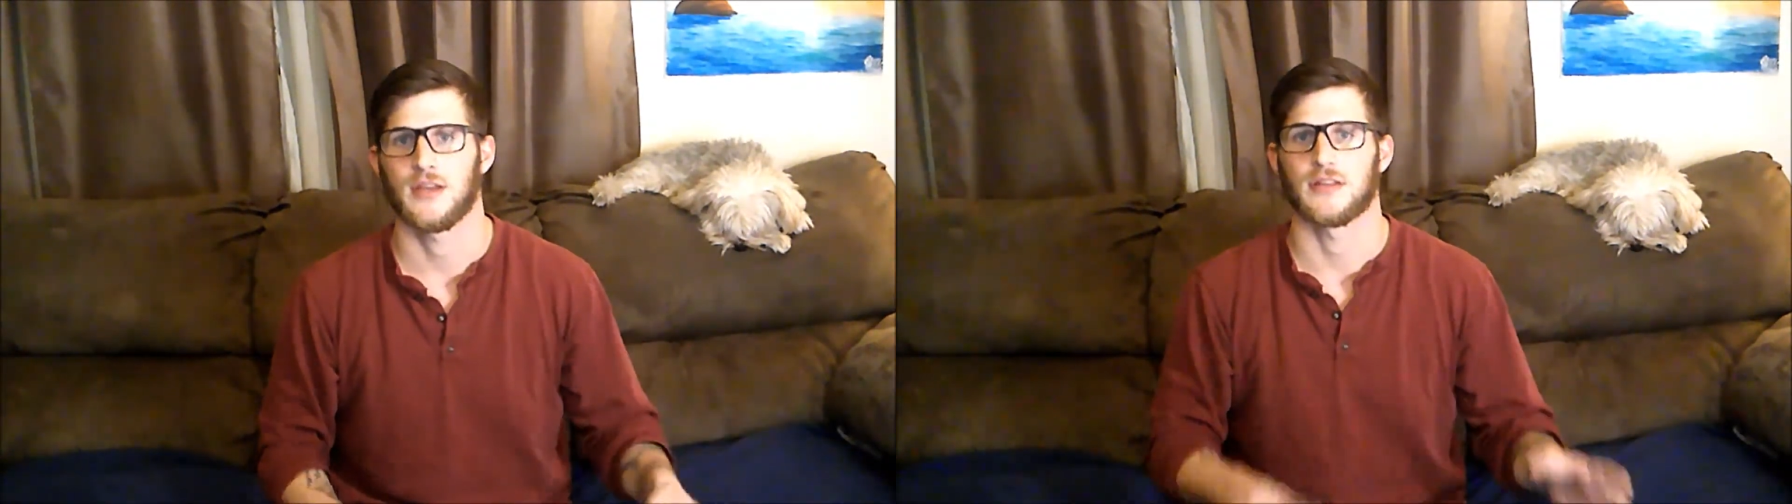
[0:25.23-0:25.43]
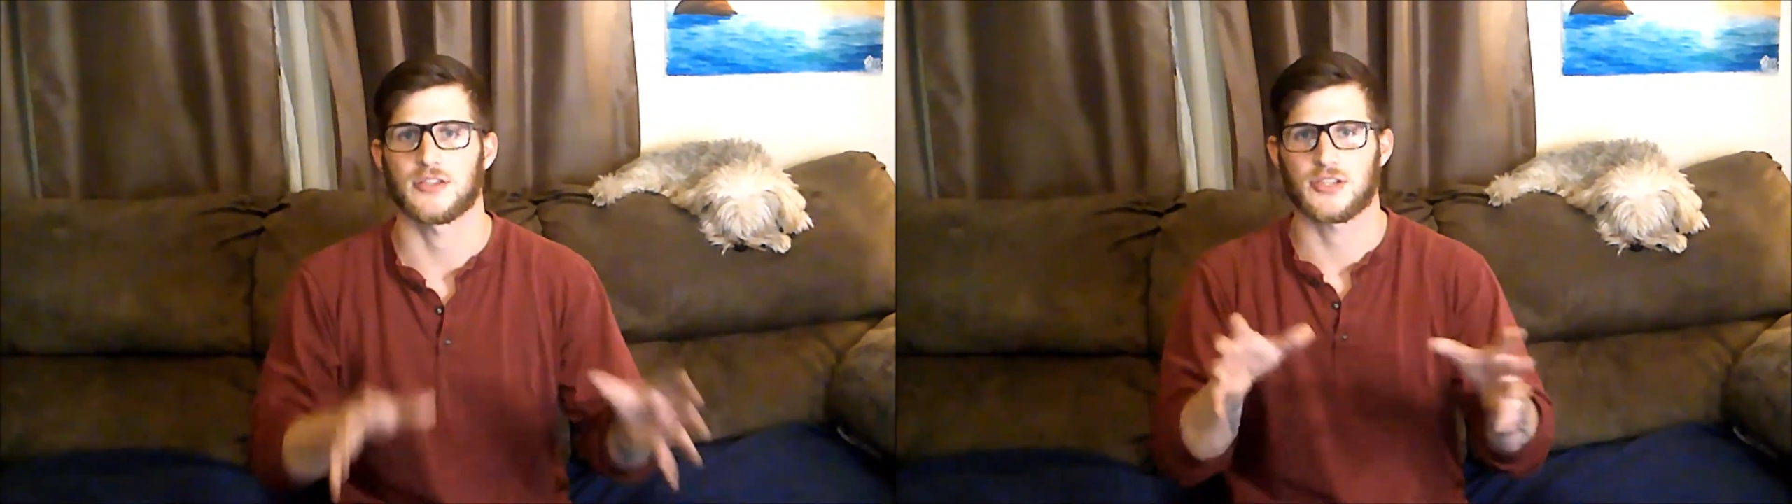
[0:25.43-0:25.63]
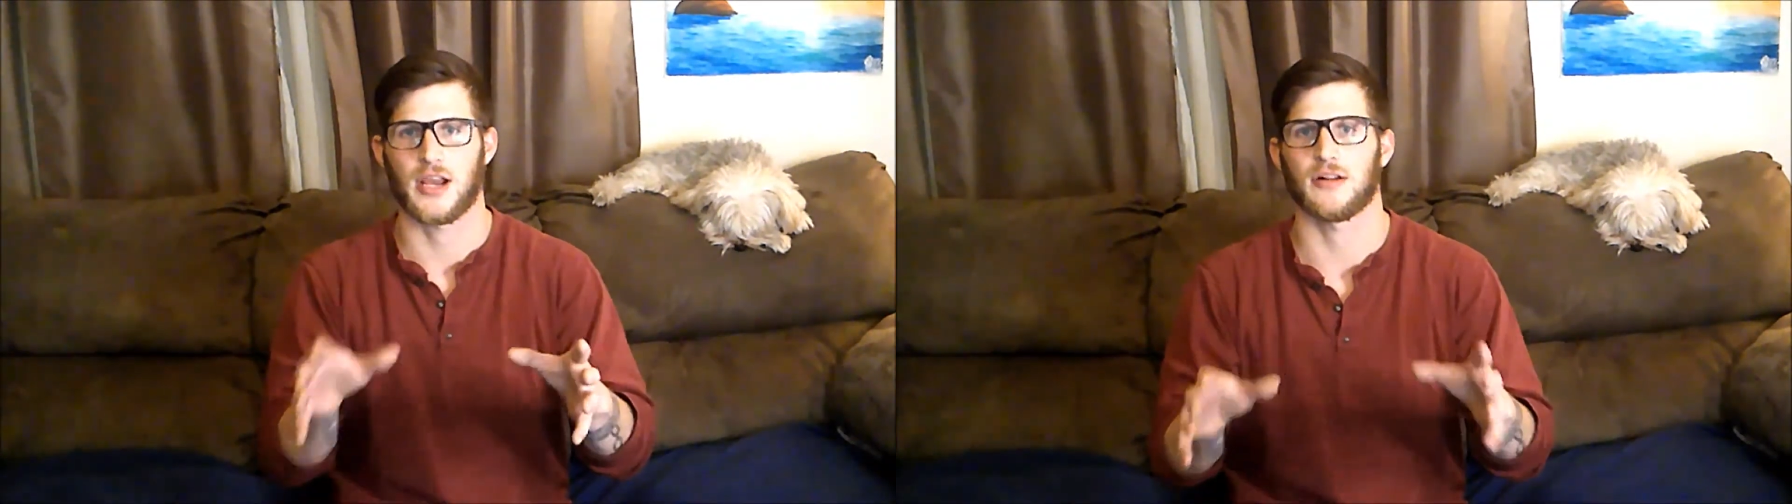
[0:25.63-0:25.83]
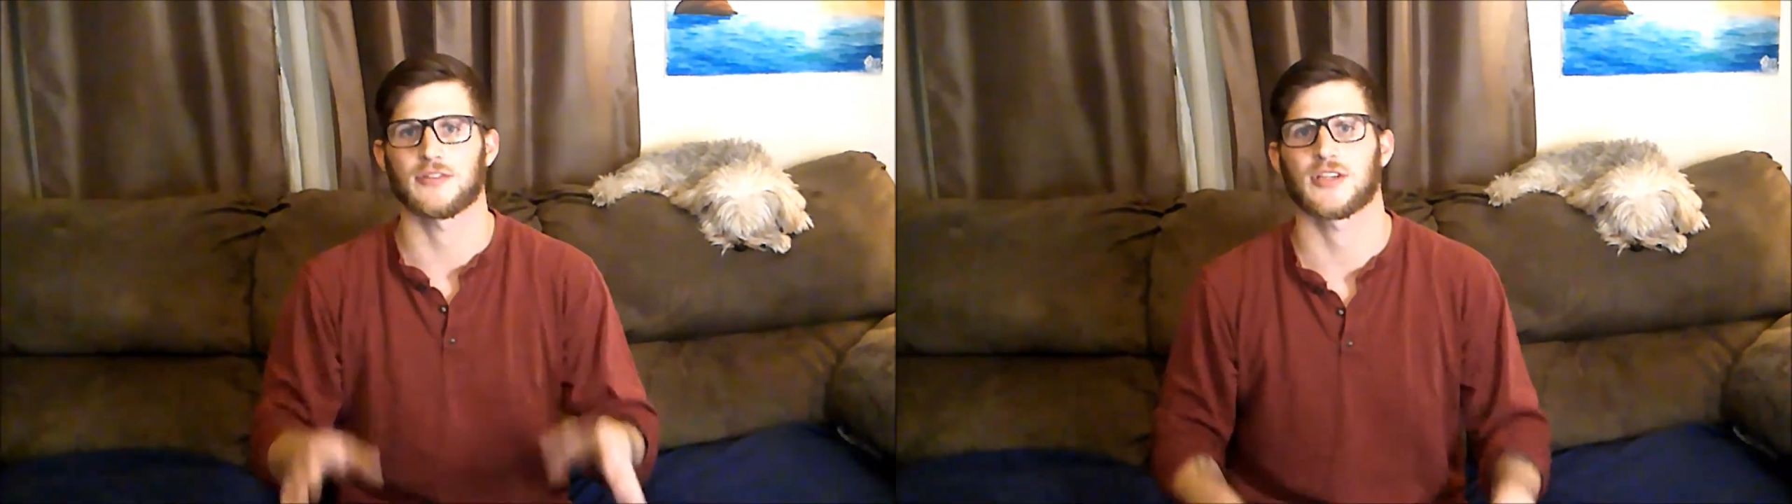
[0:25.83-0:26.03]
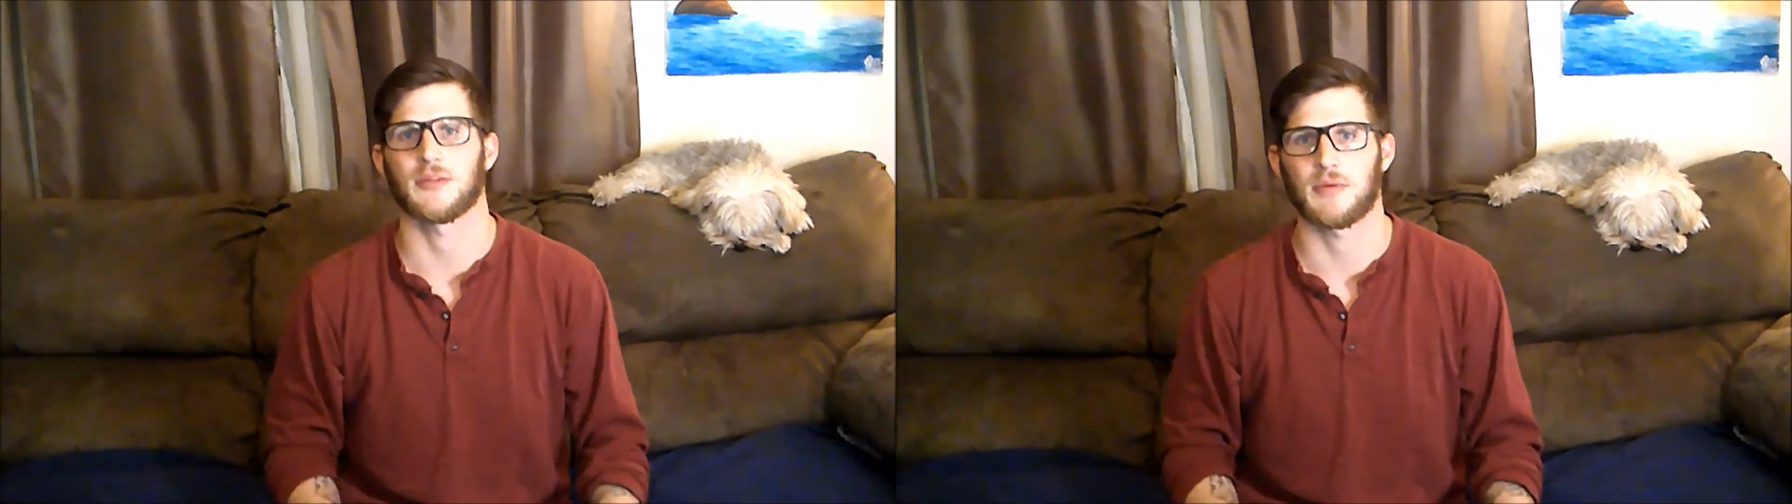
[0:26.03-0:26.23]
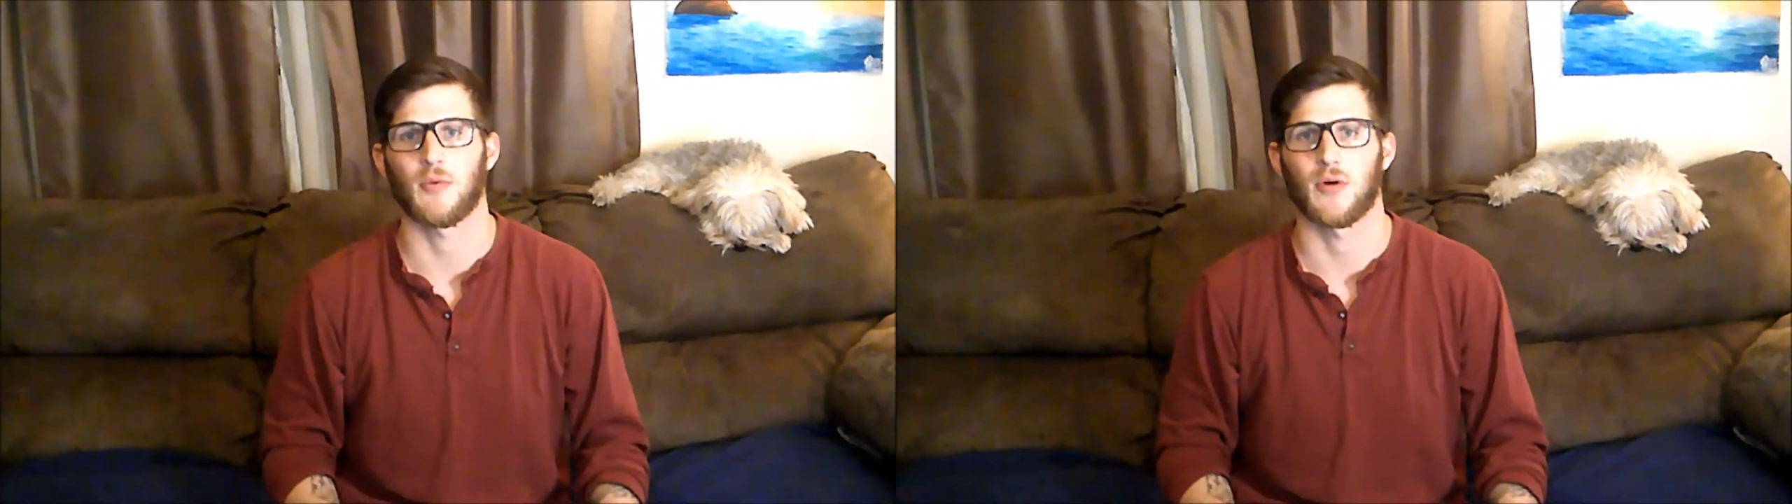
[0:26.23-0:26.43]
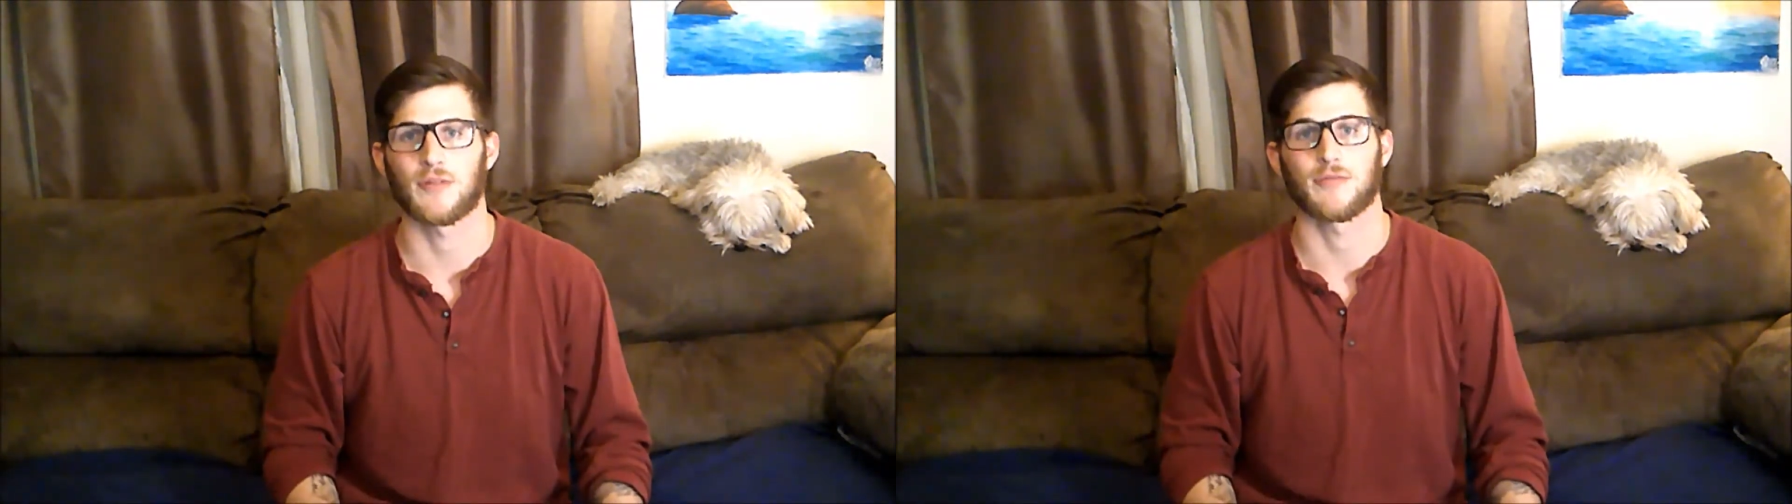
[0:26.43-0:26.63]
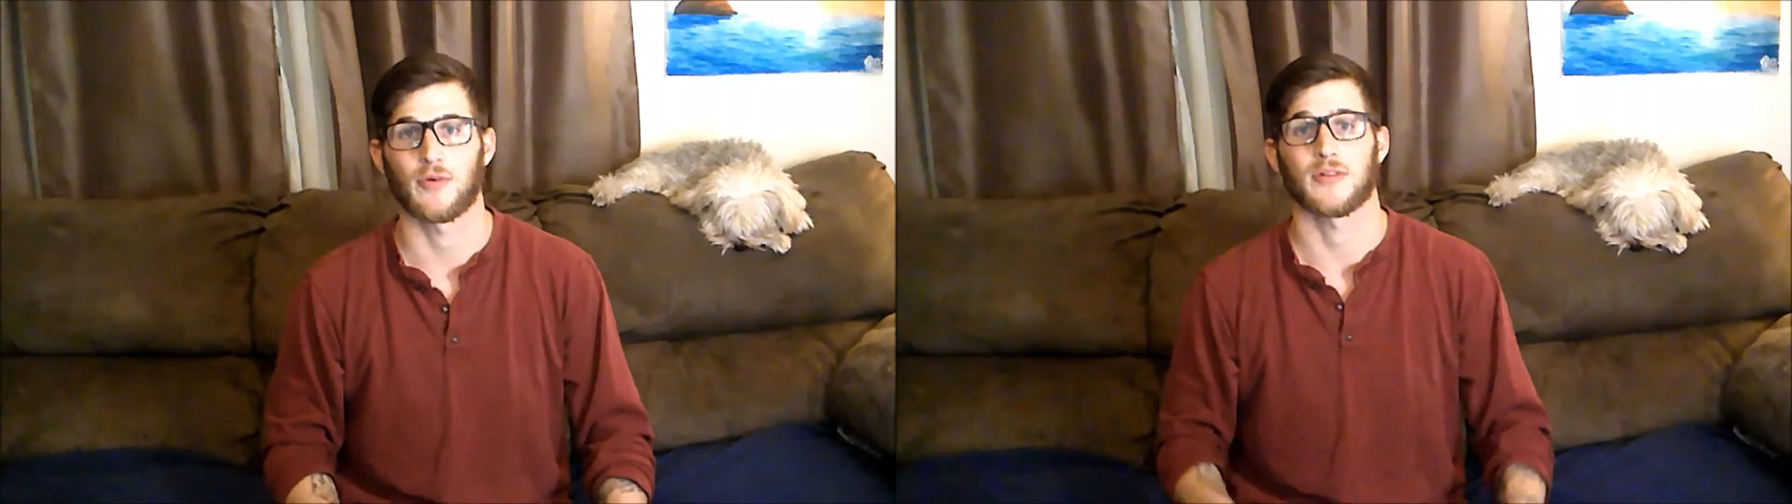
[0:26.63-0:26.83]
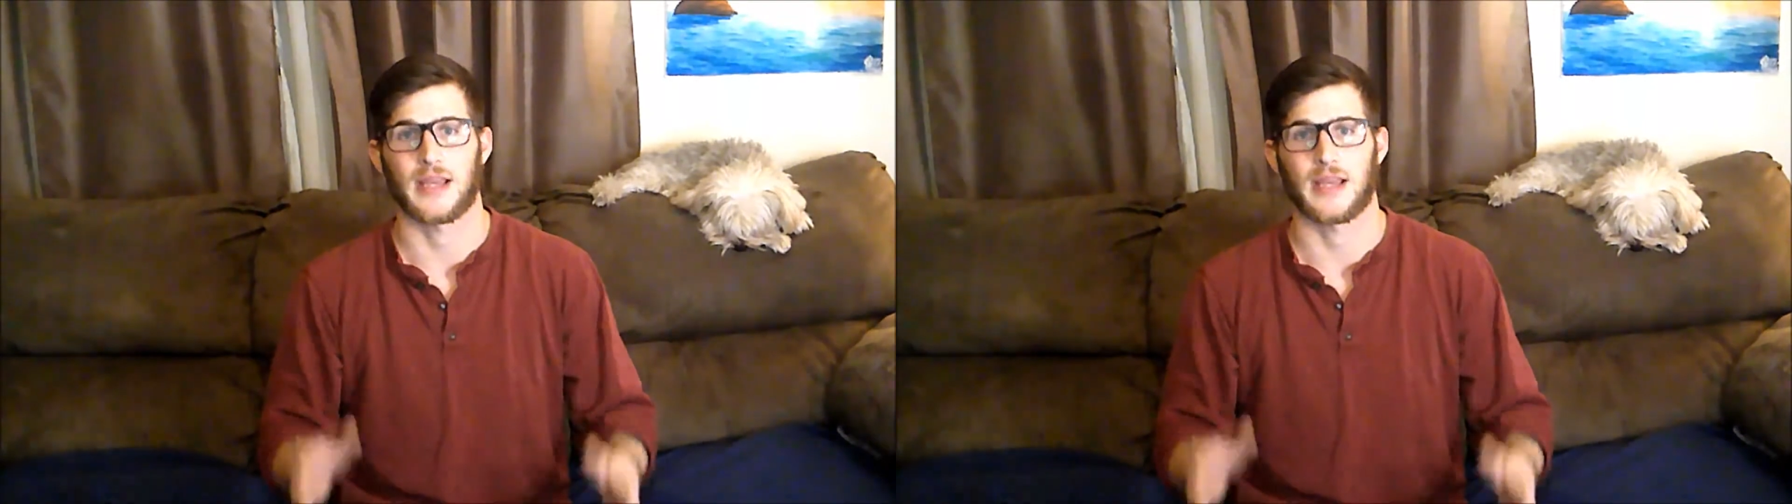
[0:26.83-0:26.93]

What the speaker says: This channel is going to be more for,